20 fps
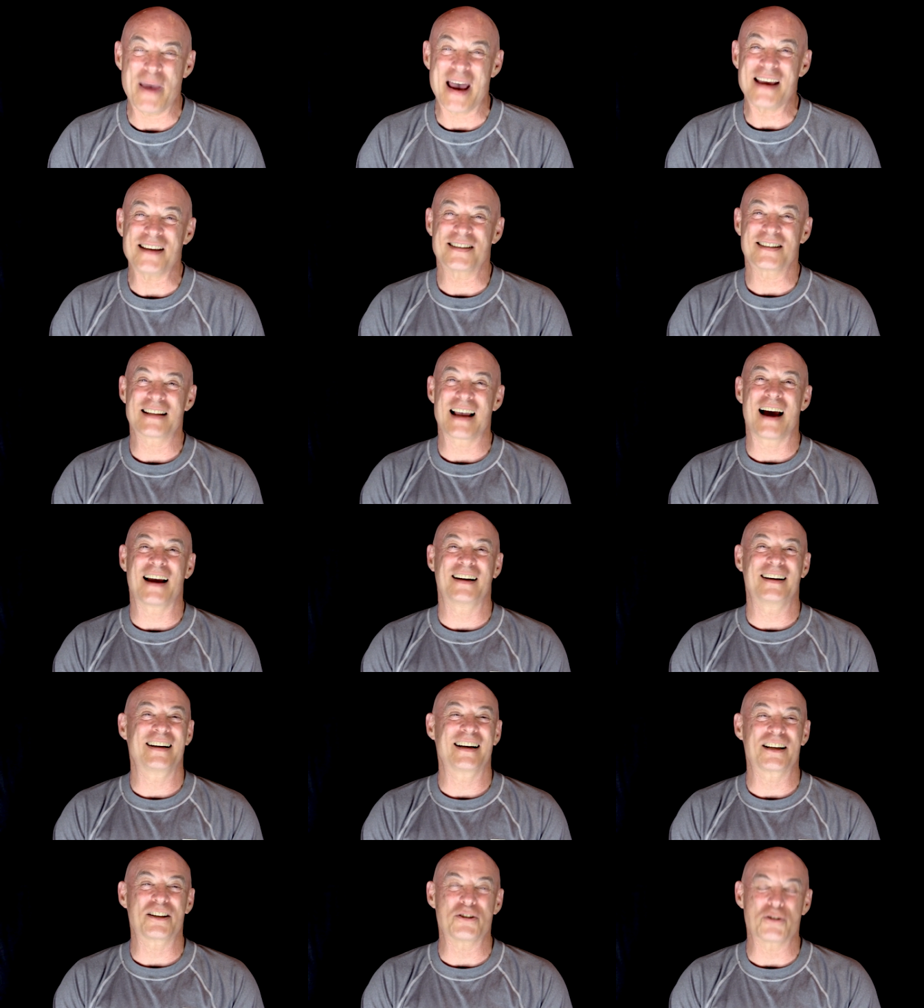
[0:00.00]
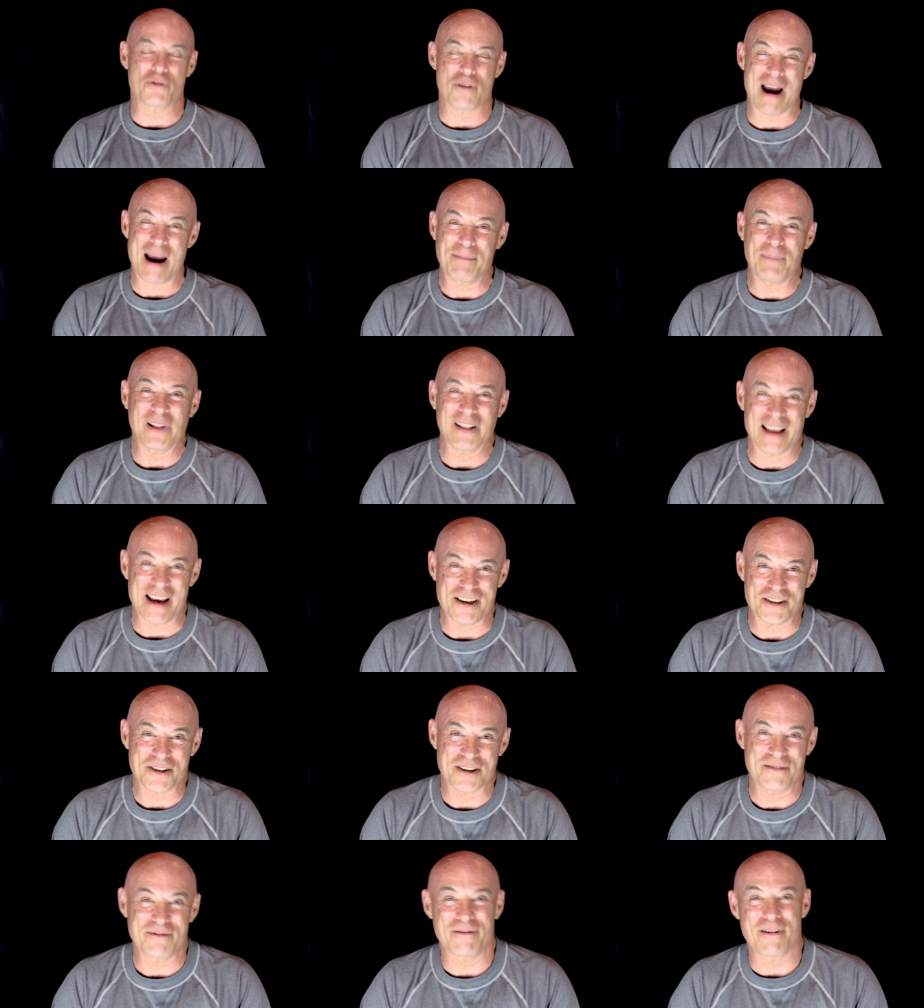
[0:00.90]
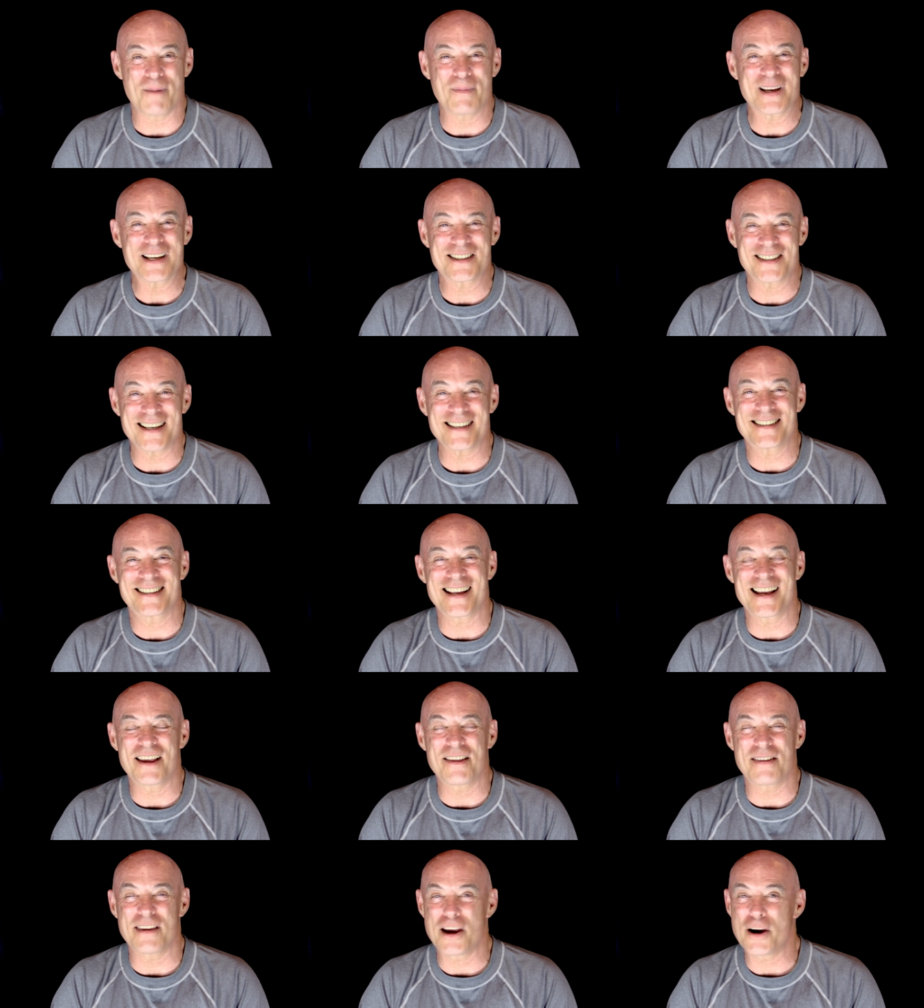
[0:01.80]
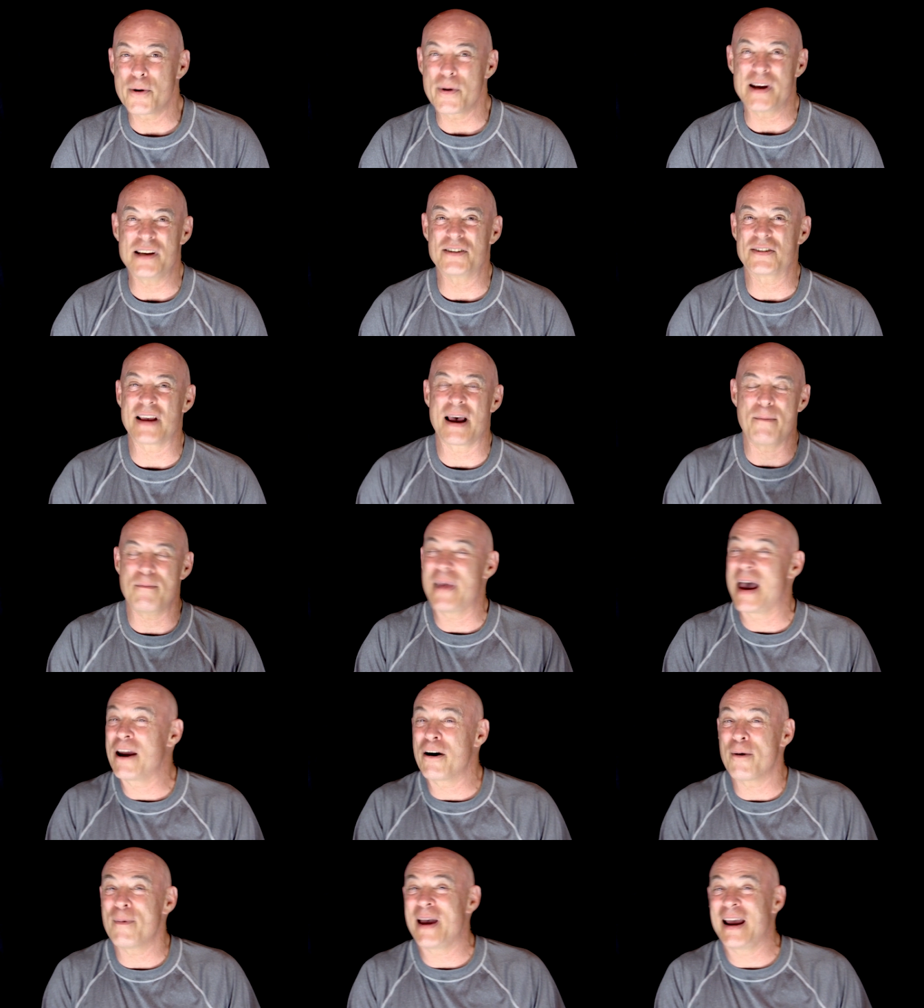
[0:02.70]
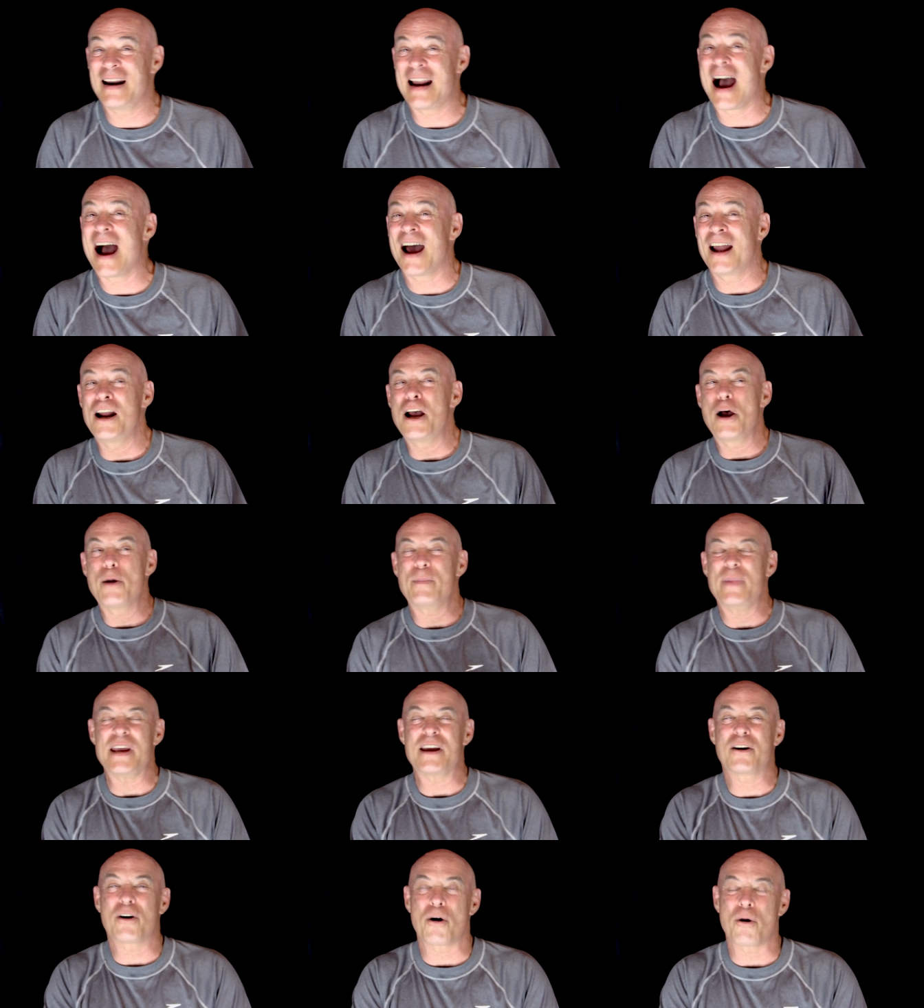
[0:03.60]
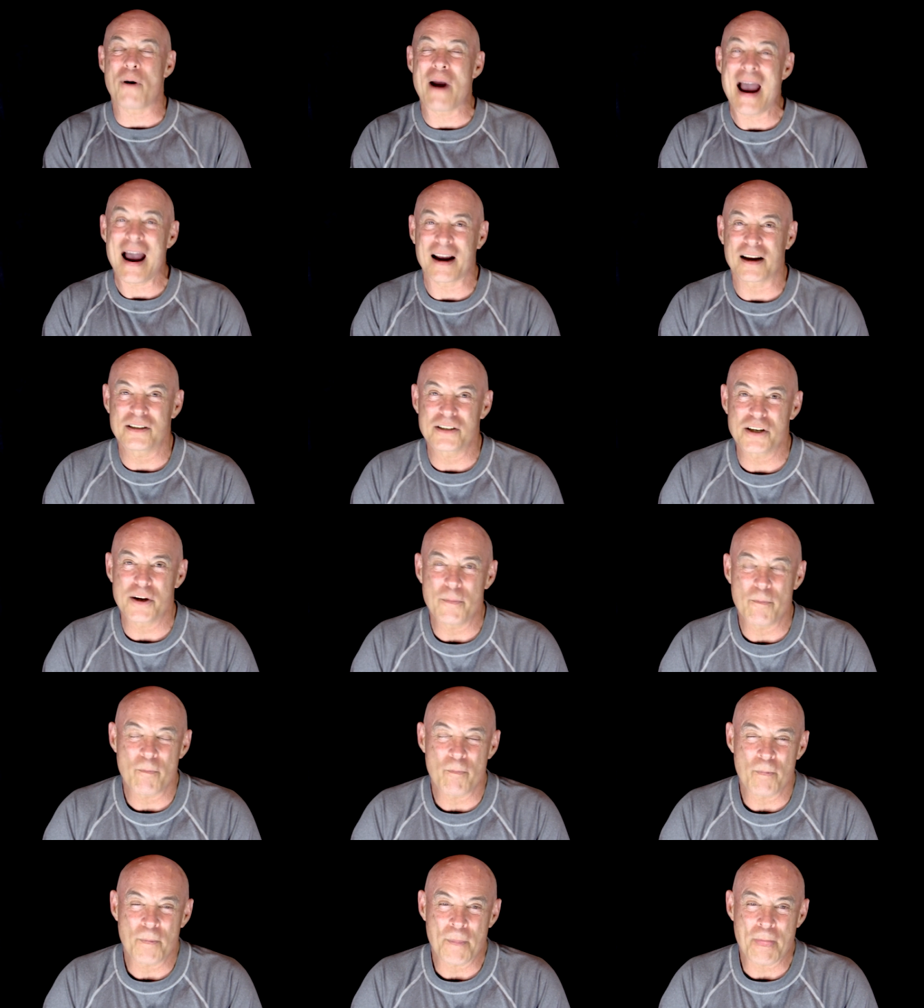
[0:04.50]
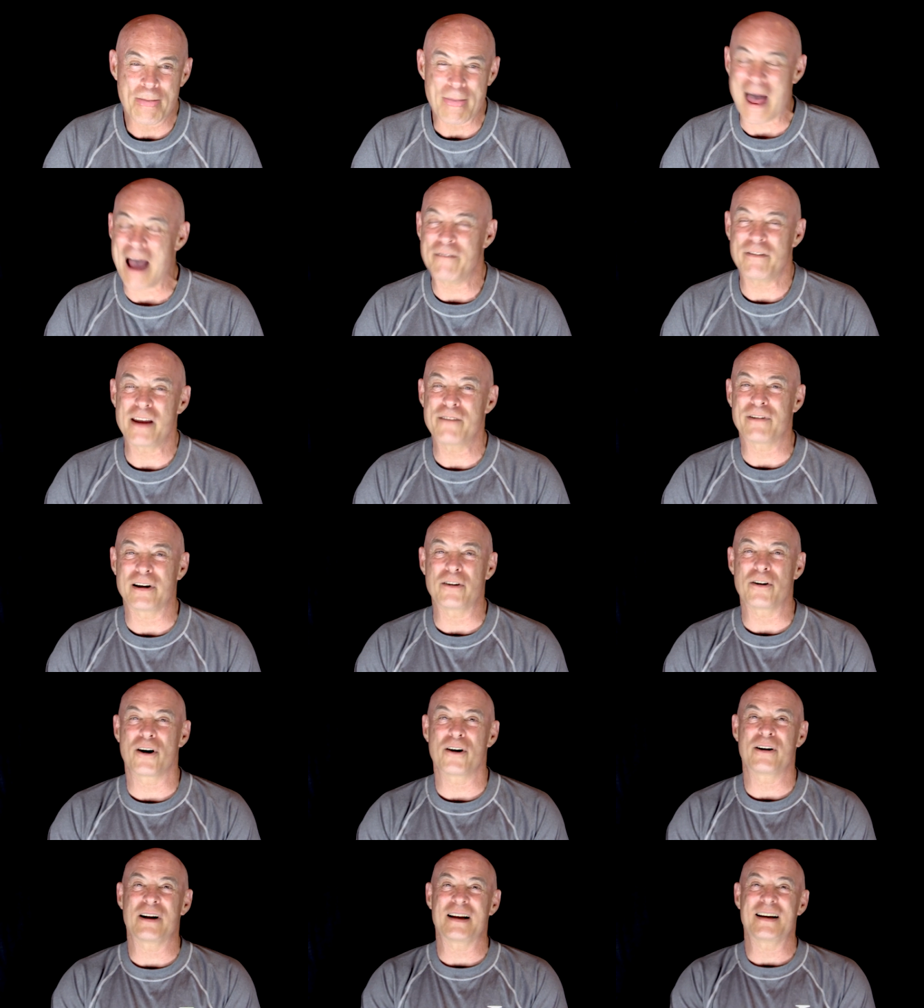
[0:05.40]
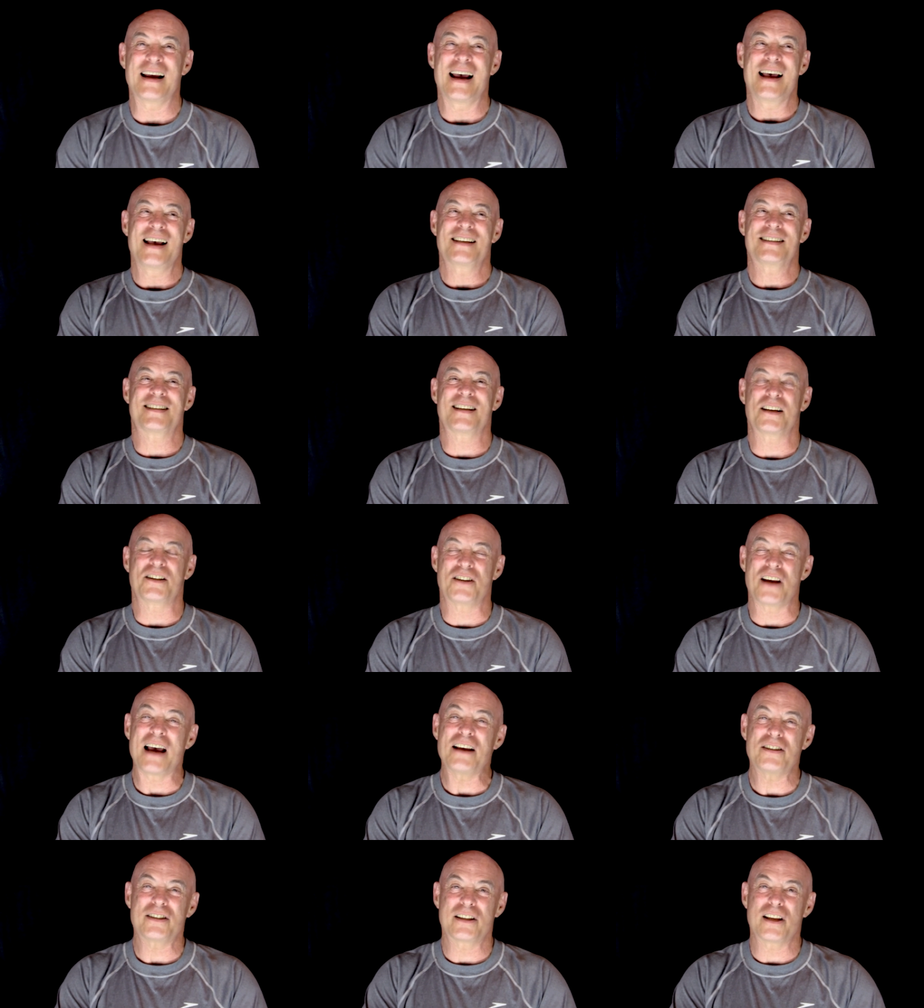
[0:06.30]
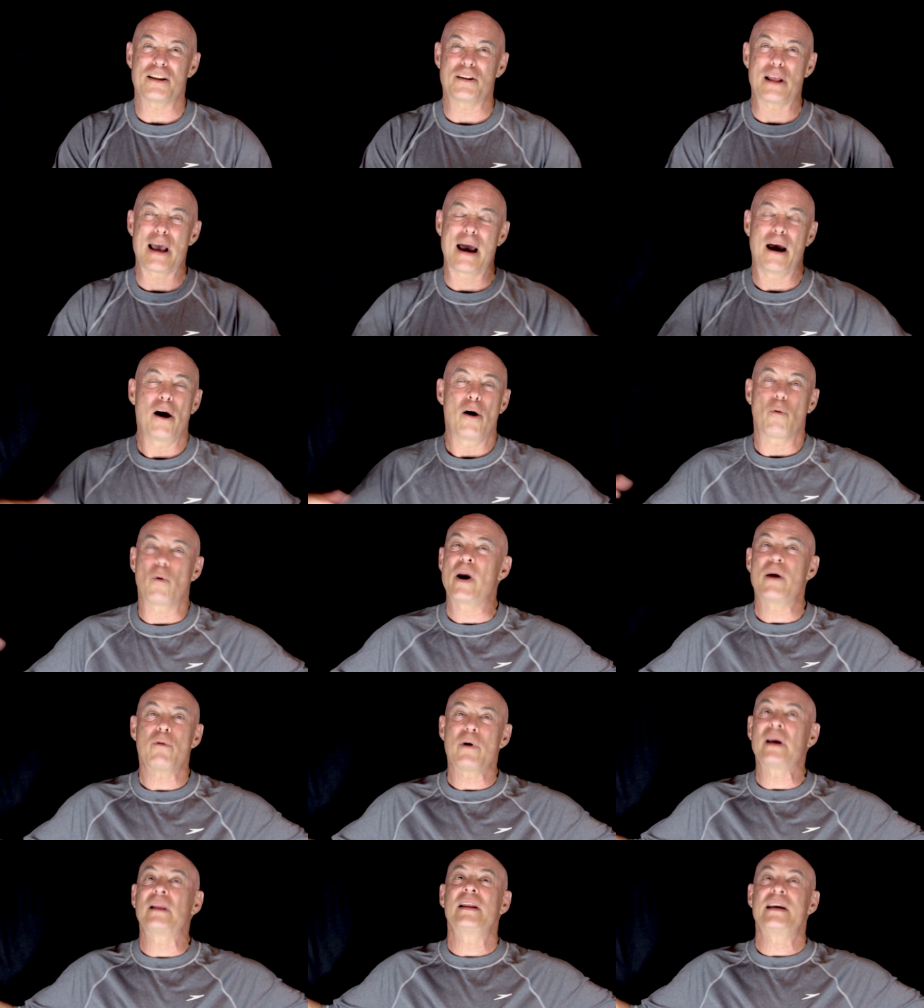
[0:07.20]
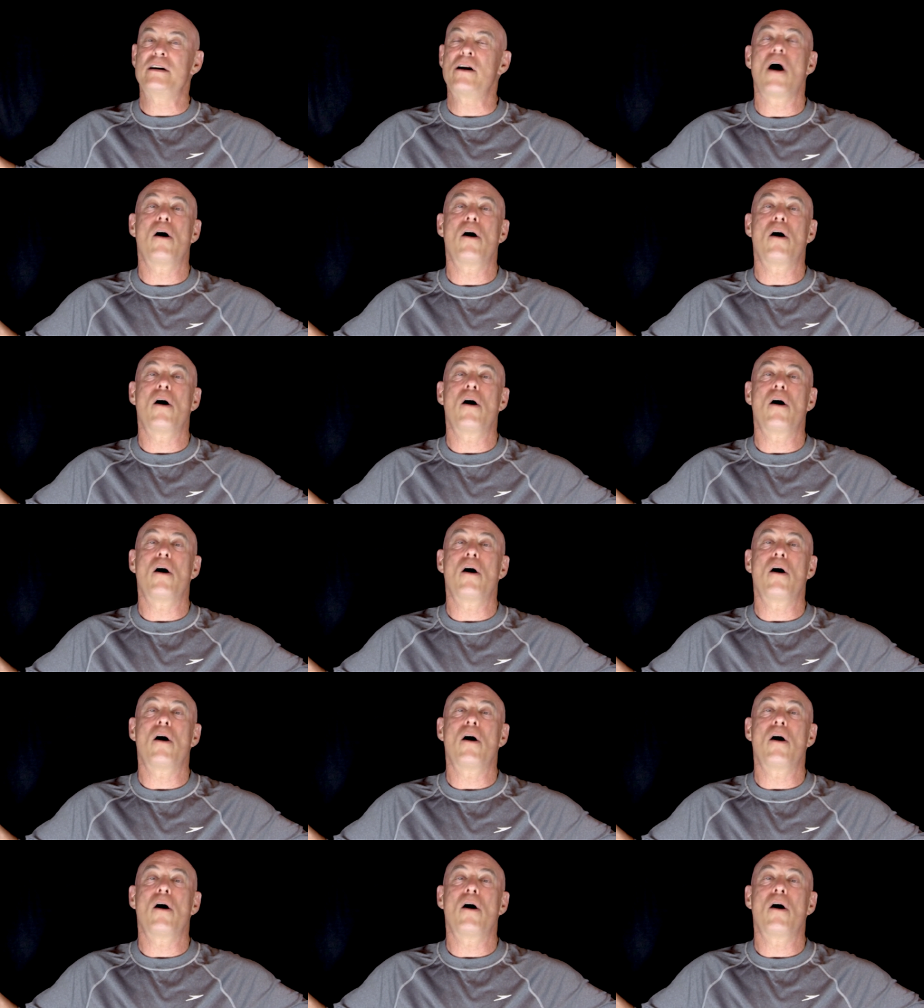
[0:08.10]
based on an extrapolation from existing theories that may or may not be correct. I've even heard it suggested that we really